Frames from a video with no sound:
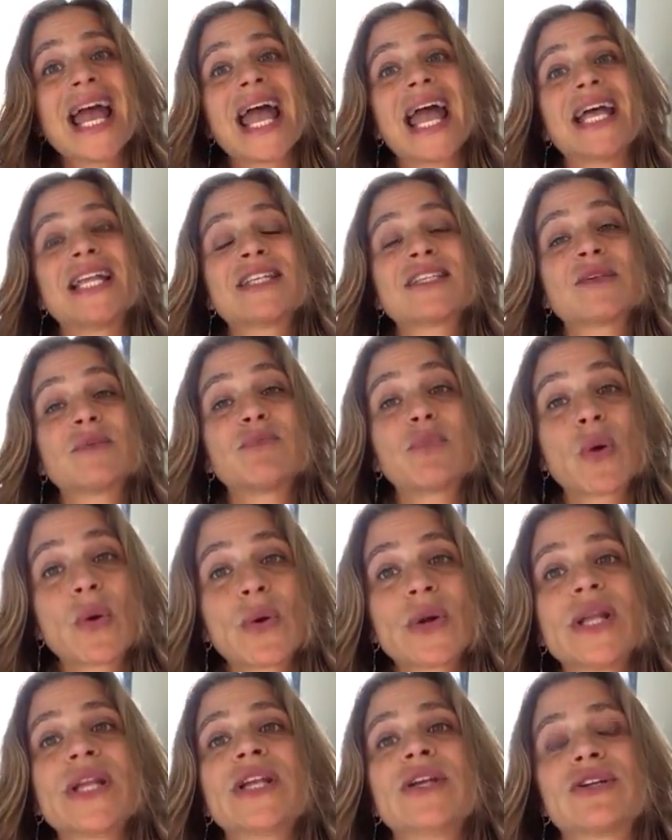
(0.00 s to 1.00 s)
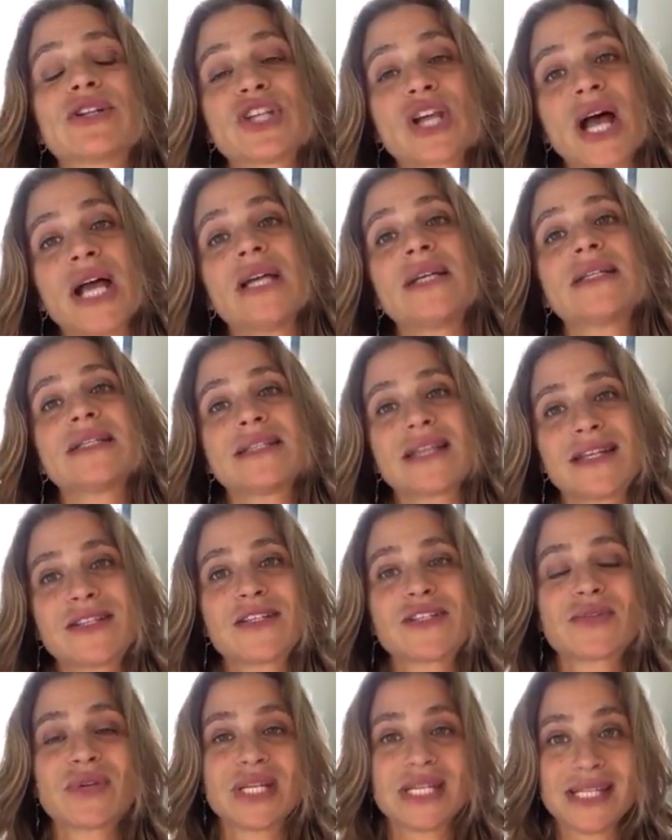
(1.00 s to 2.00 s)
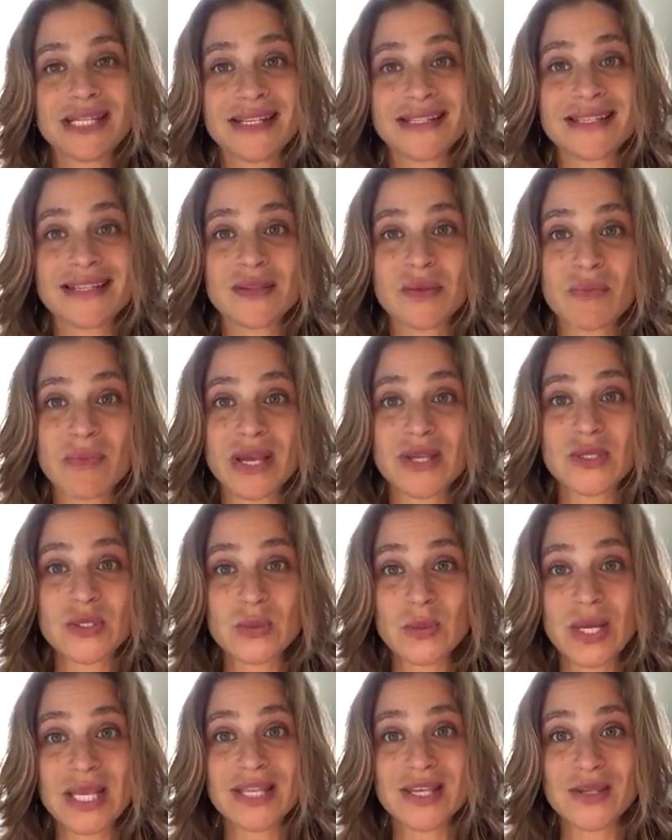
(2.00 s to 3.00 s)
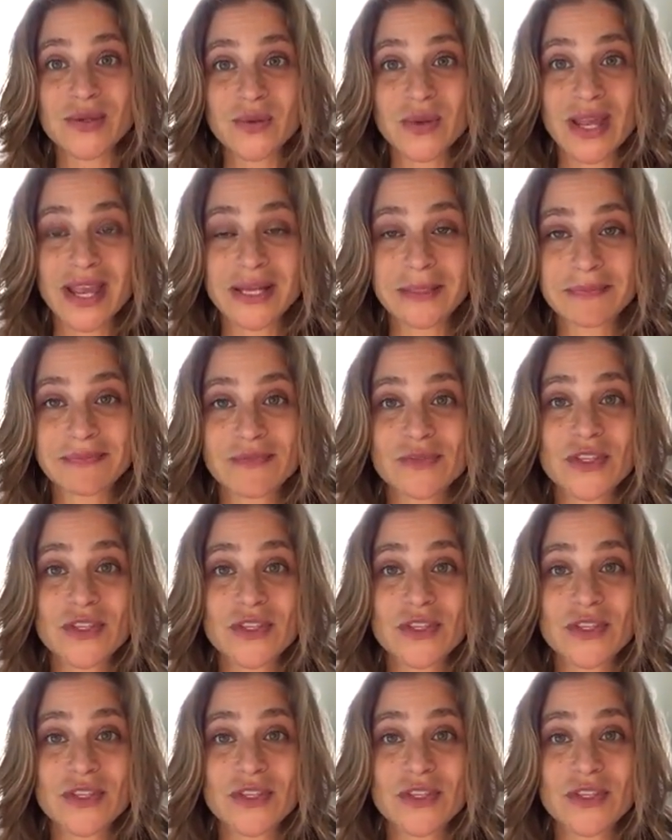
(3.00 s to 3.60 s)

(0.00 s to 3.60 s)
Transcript: and supporting your child's sensory needs in the best way that you can.